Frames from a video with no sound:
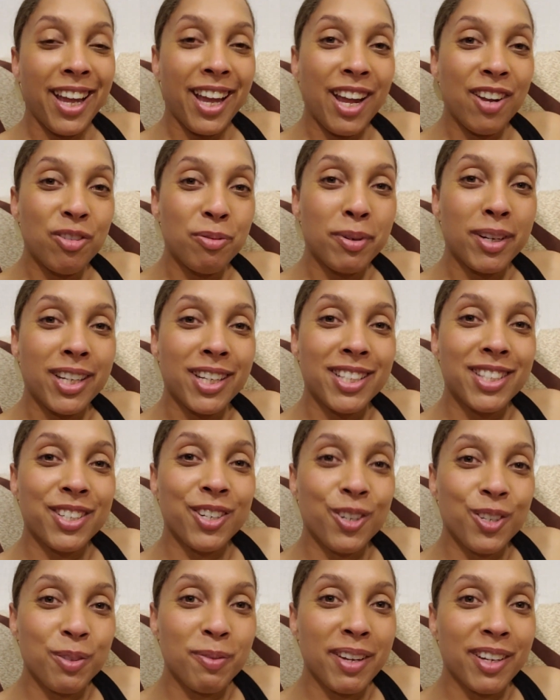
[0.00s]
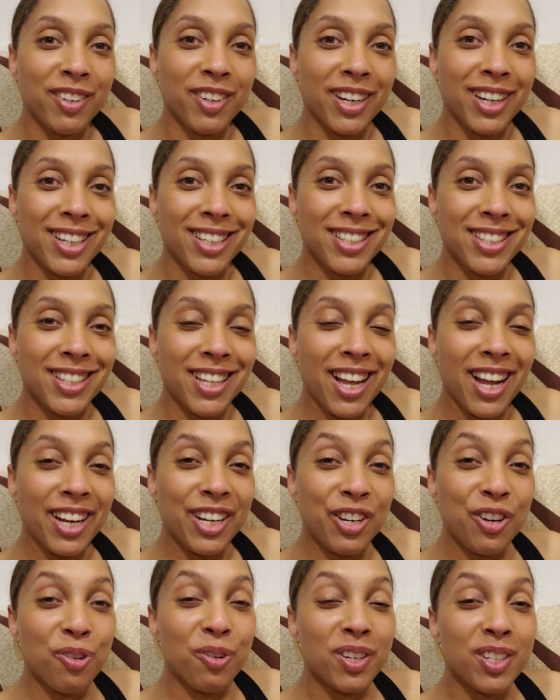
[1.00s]
Hey everybody, it's Curls by Grace. I
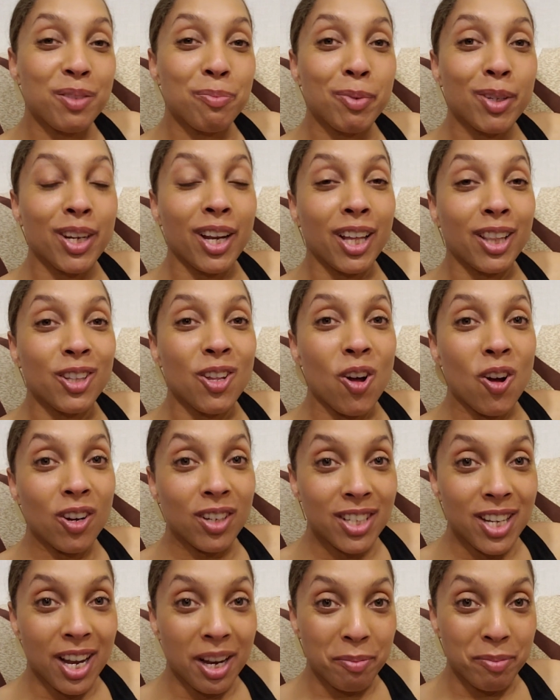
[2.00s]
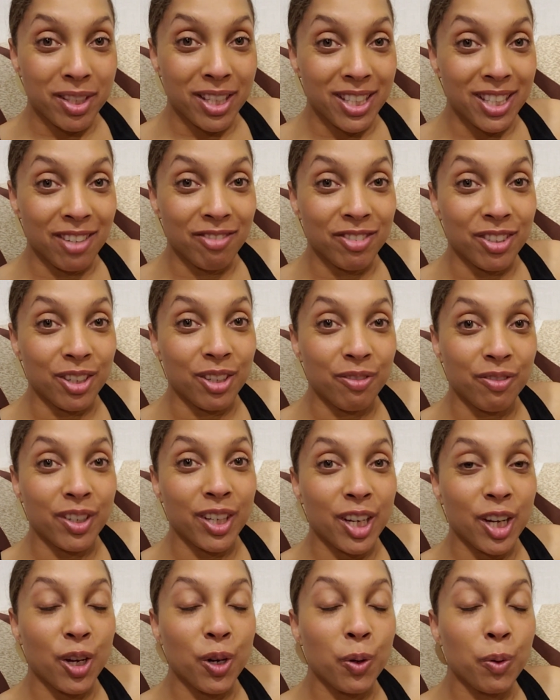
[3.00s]
know it's been a long time since I've done a
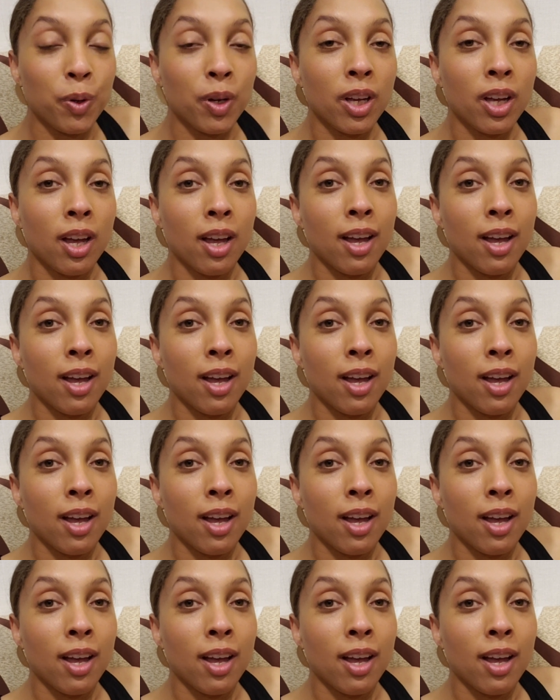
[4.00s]
video.